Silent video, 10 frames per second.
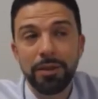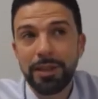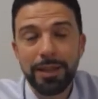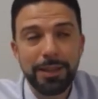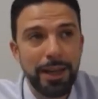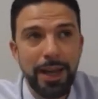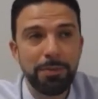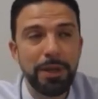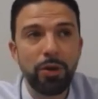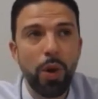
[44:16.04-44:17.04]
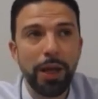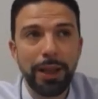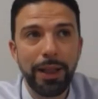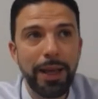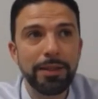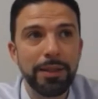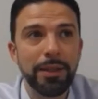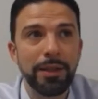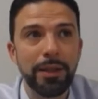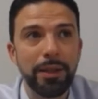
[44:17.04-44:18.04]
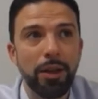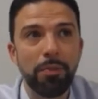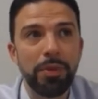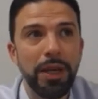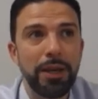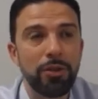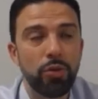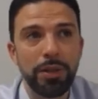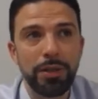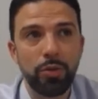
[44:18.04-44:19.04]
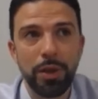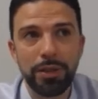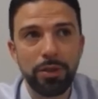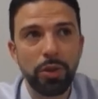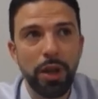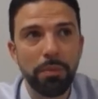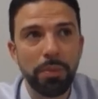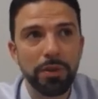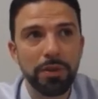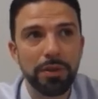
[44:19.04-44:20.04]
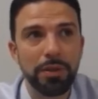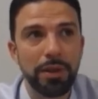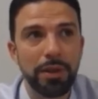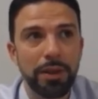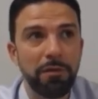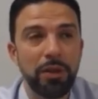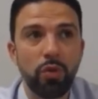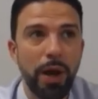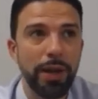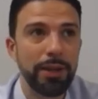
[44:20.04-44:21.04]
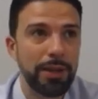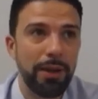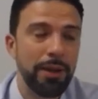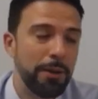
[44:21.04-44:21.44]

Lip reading: the sell side has been quite lazy in updating 2022 numbers. They've been quite,